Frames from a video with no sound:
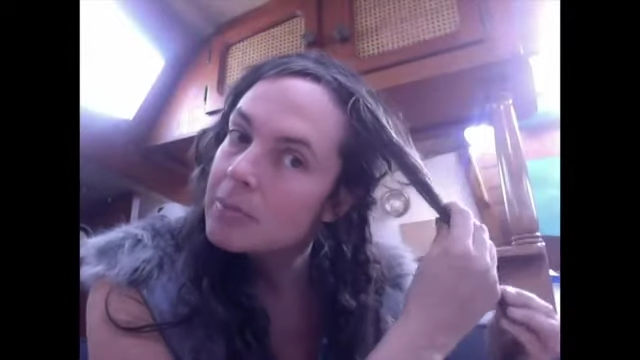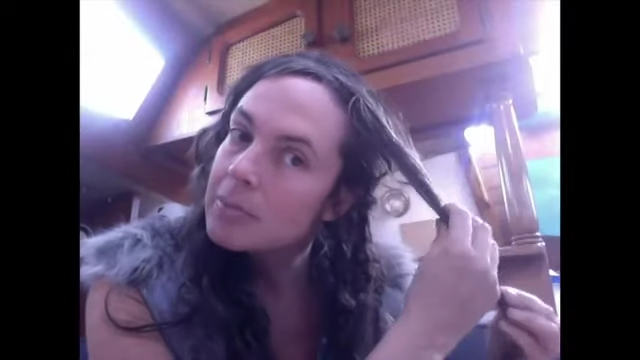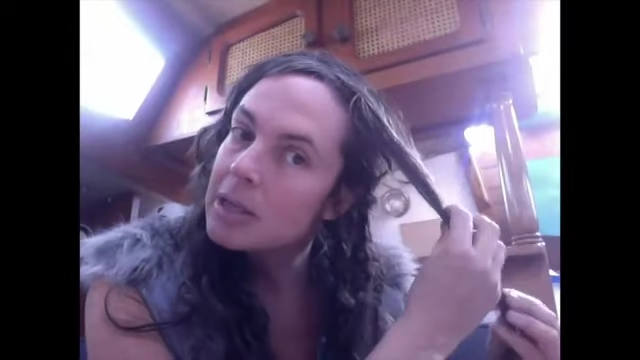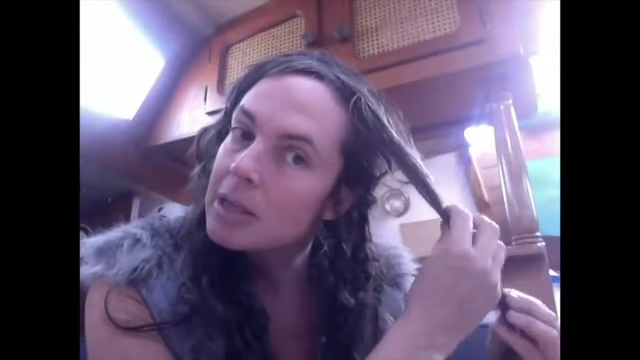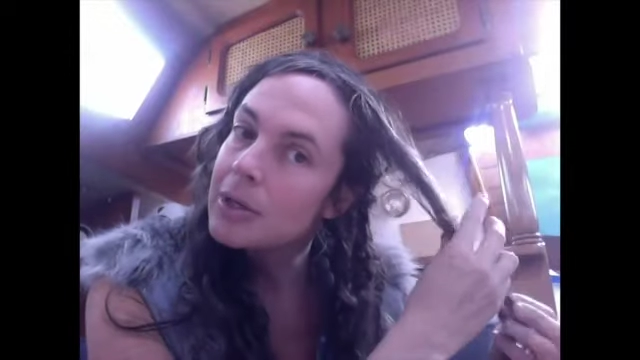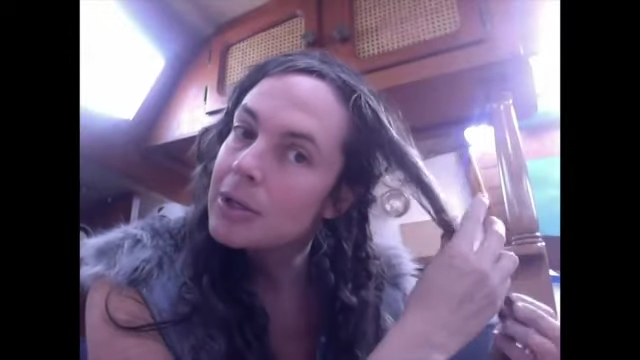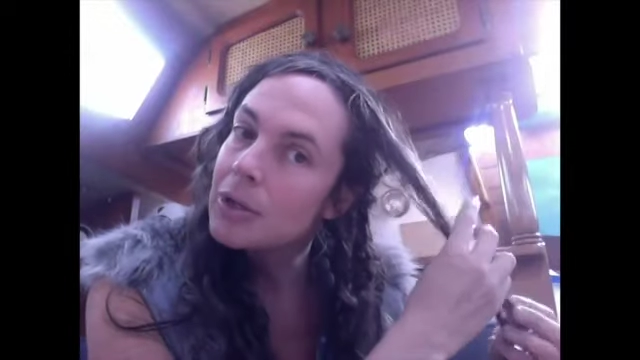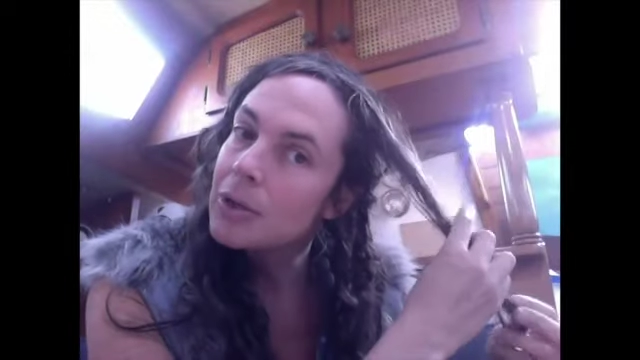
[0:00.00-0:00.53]

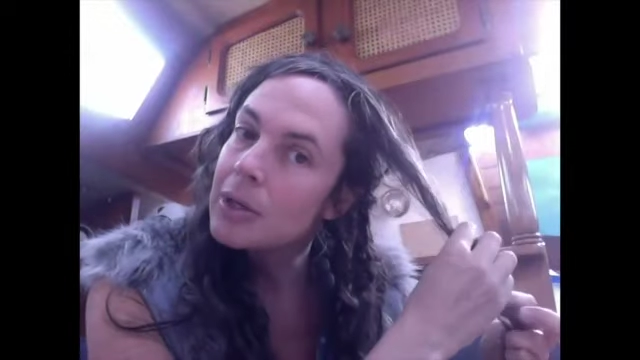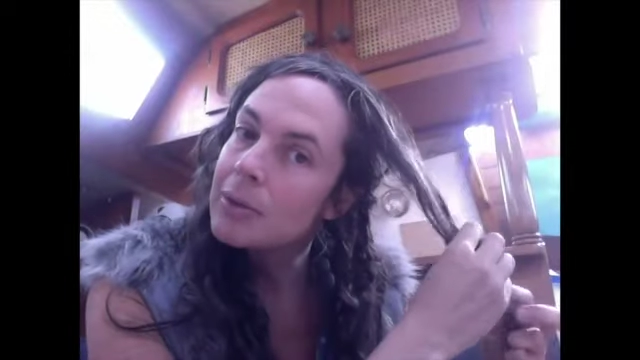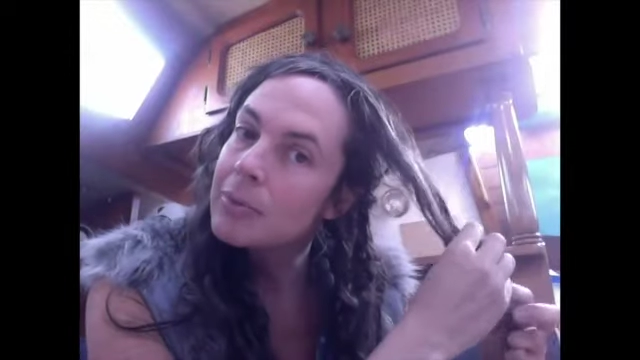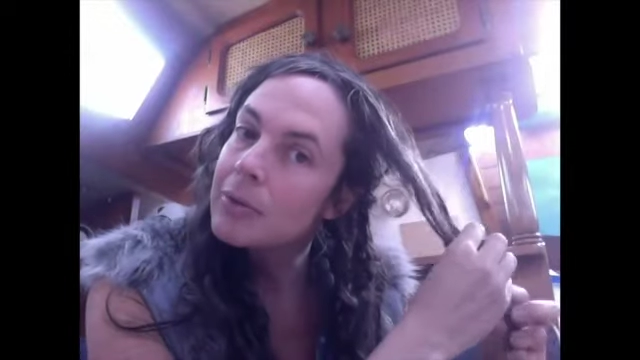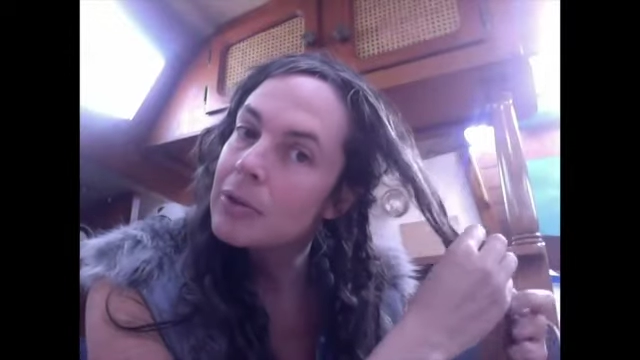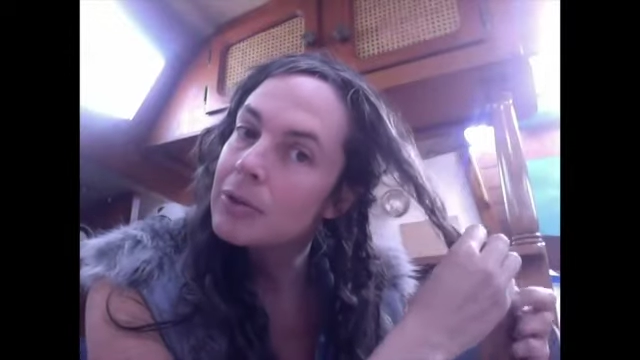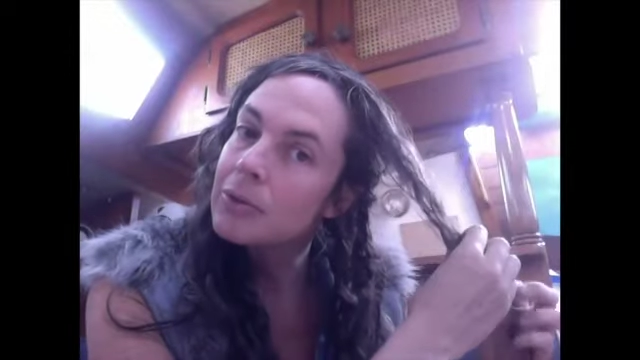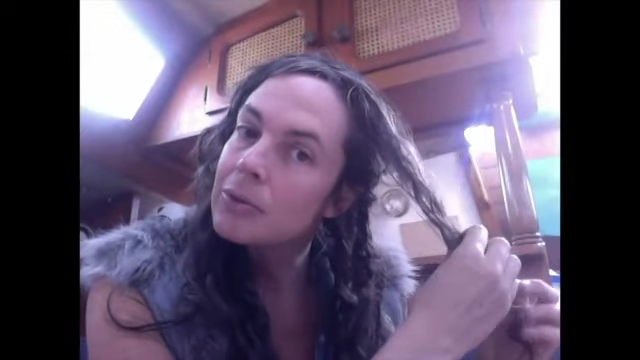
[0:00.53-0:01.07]
might be alright
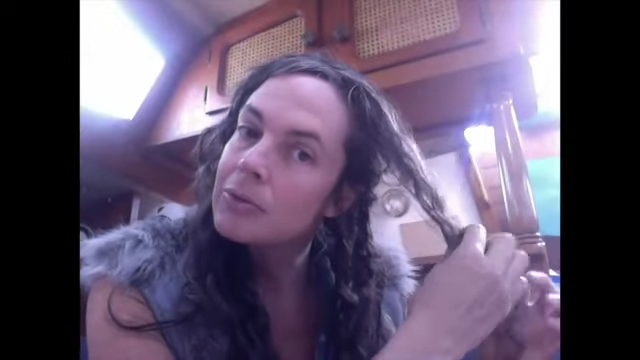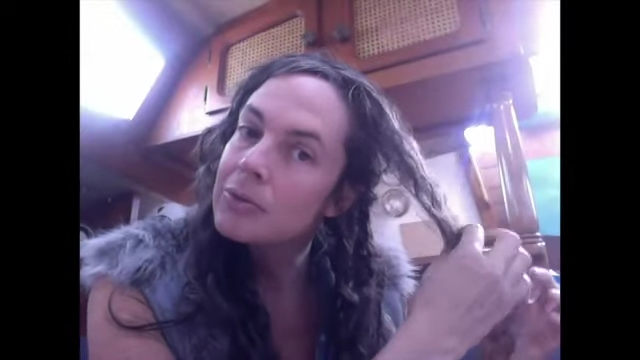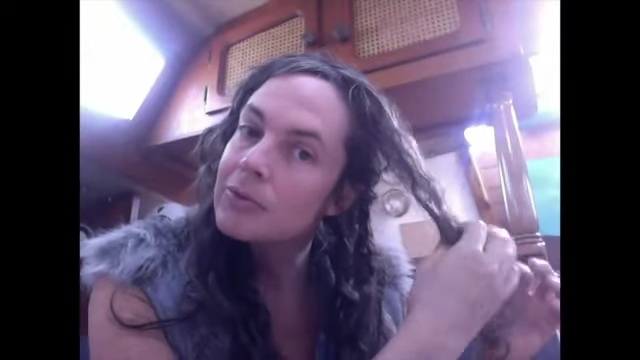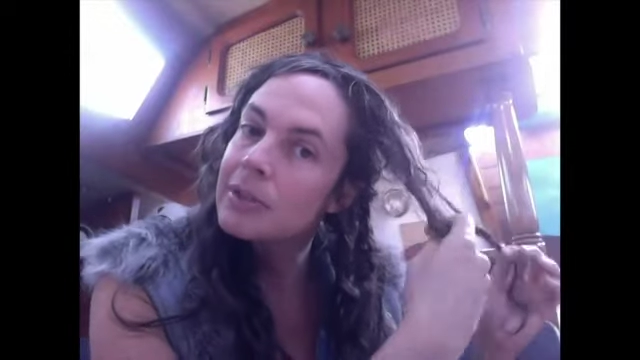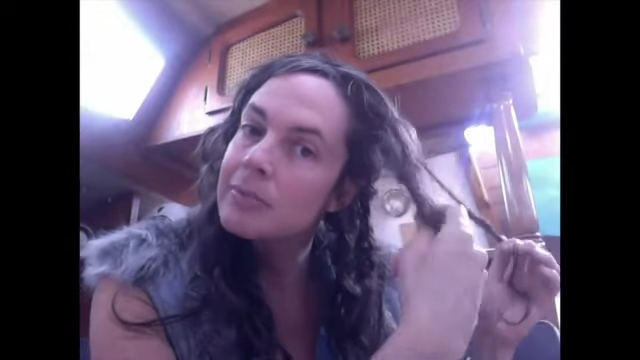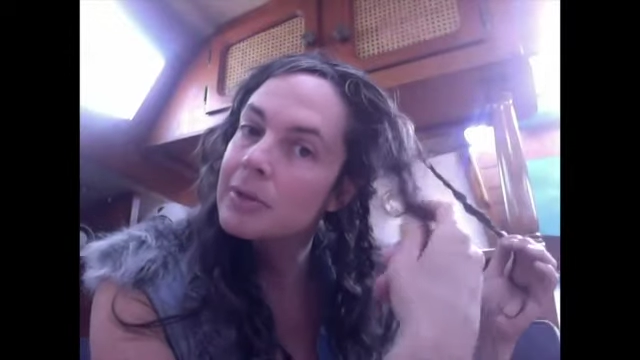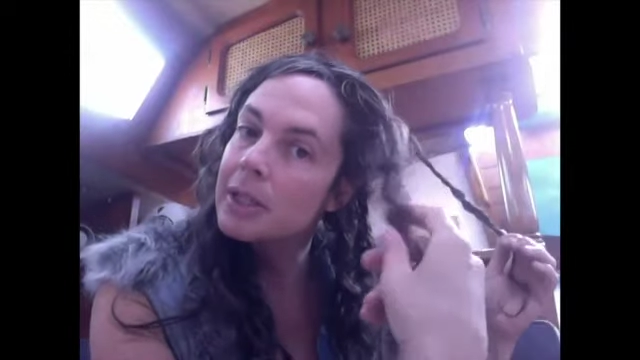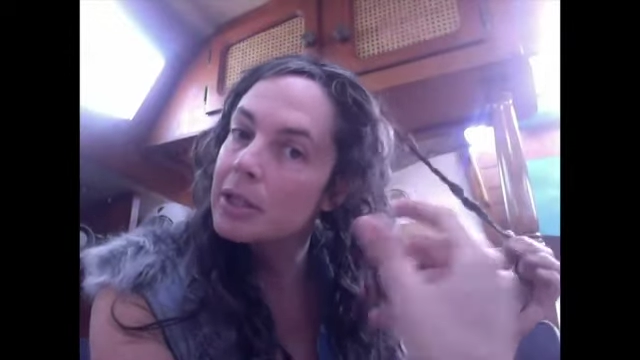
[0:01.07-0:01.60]
with you,
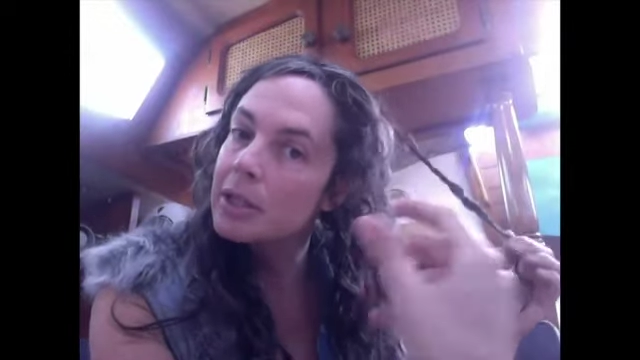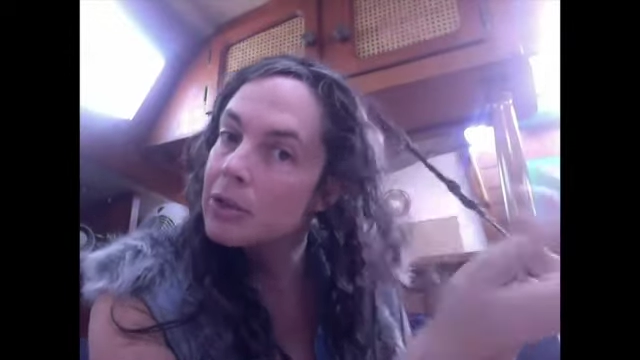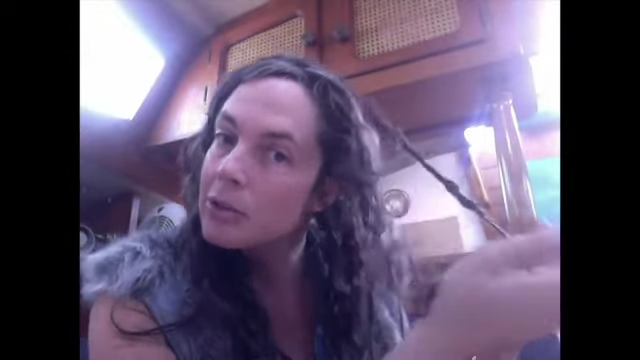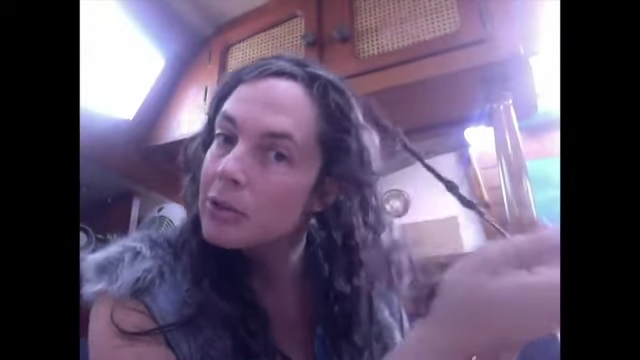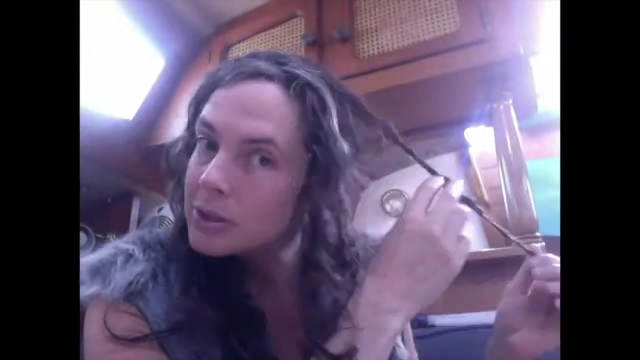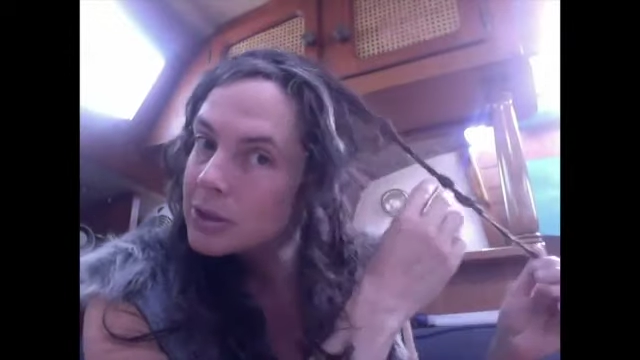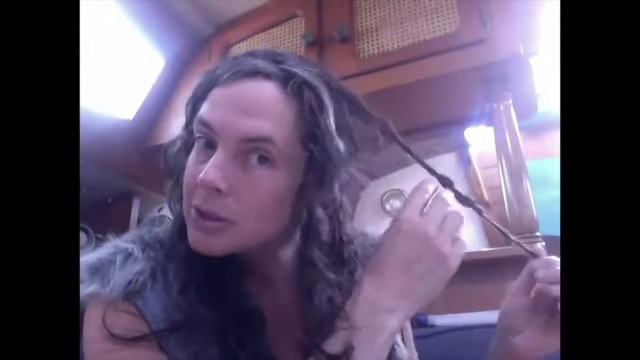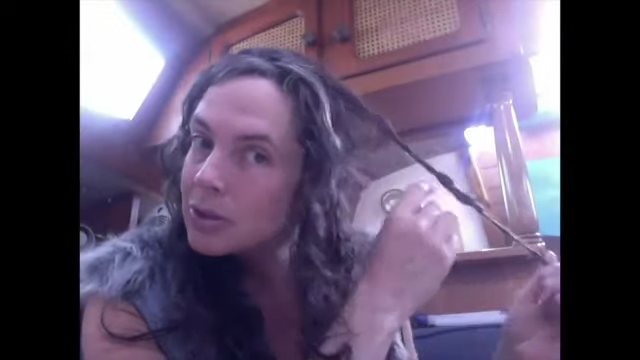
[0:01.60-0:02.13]
something in
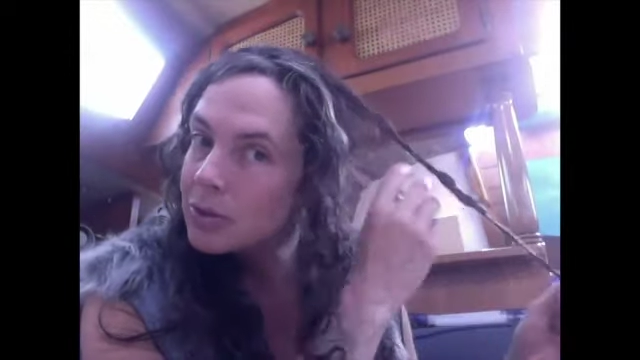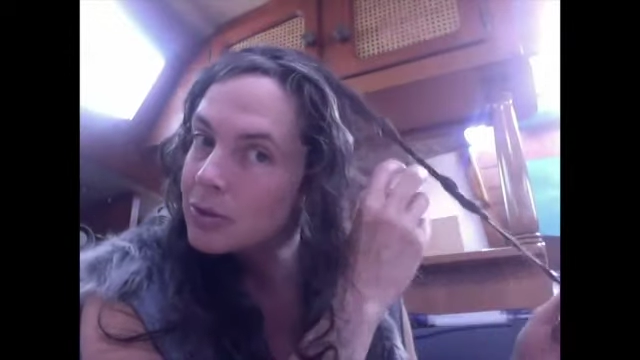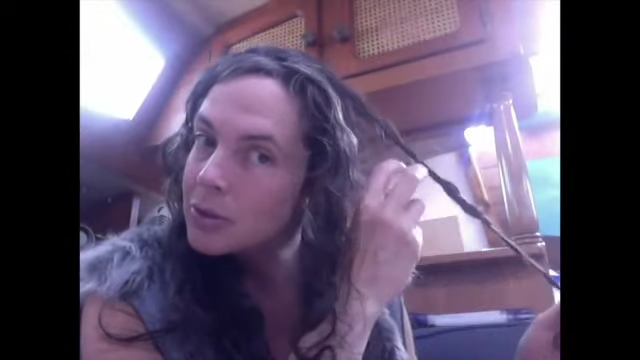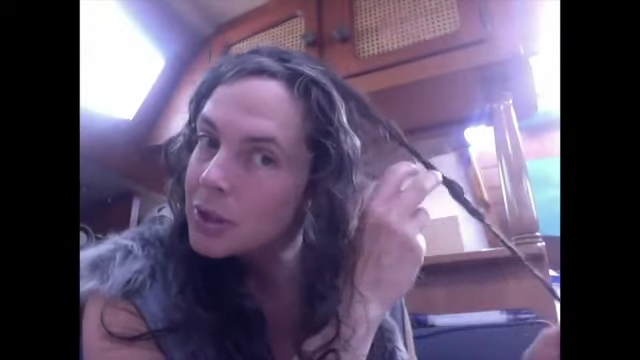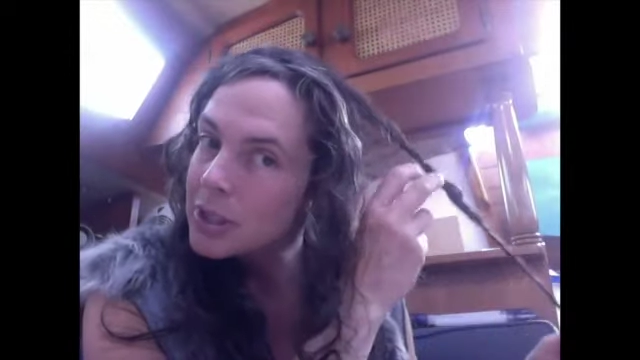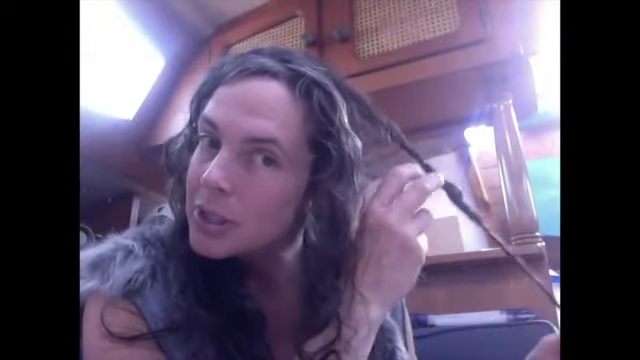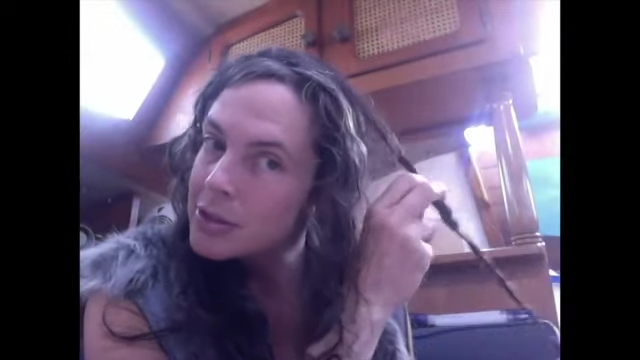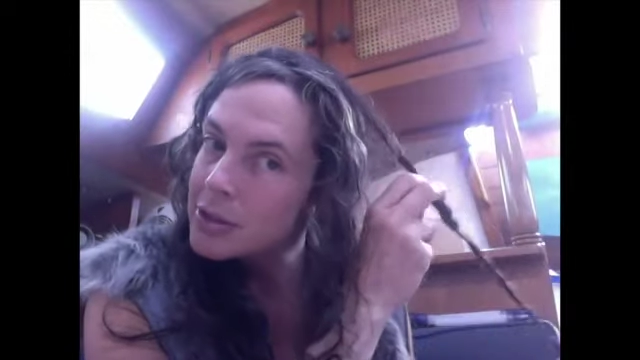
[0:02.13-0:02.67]
you is called
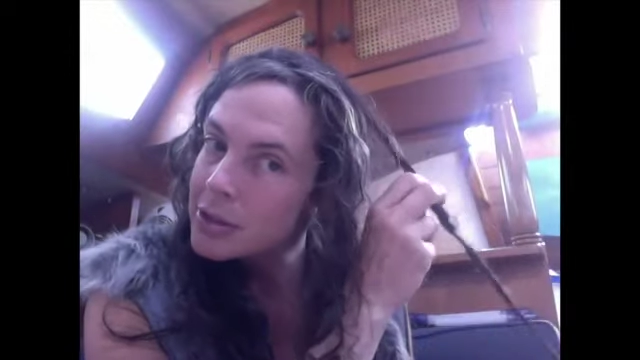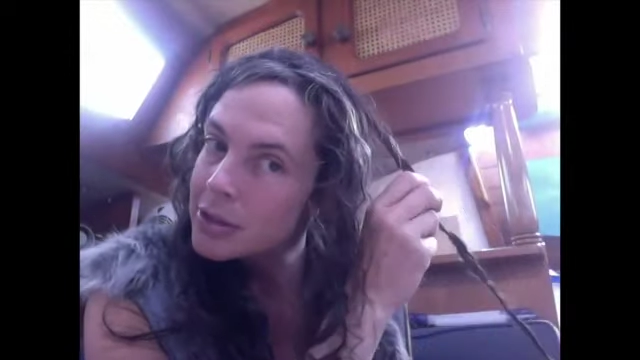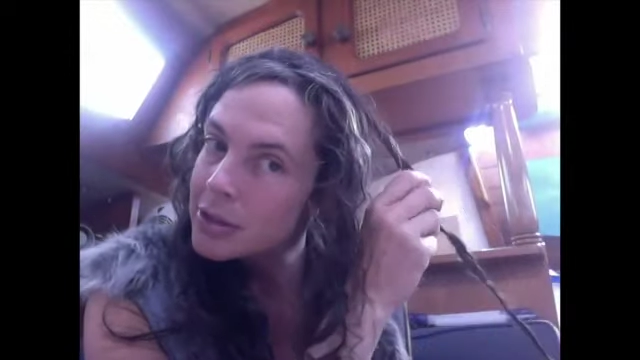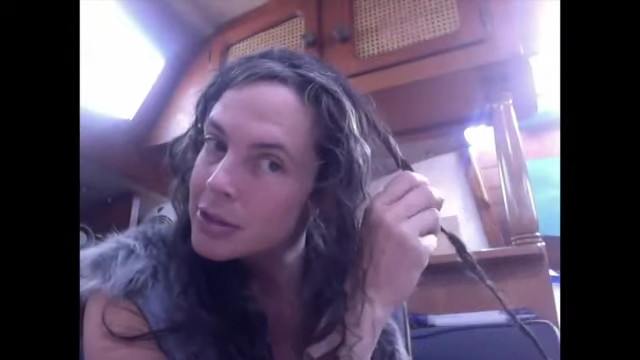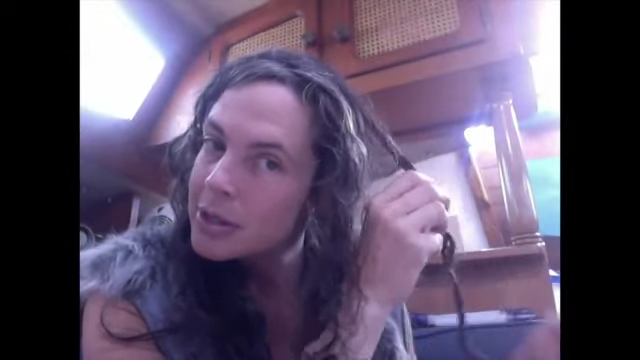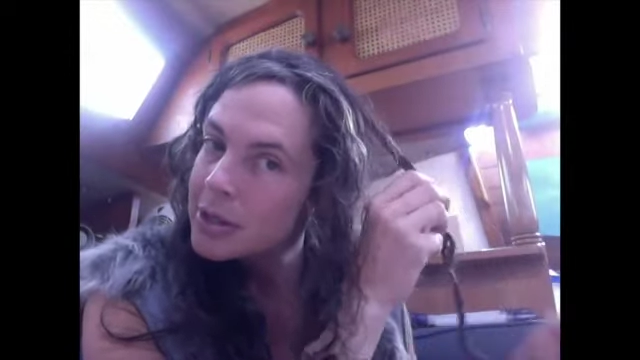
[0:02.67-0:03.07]
trash,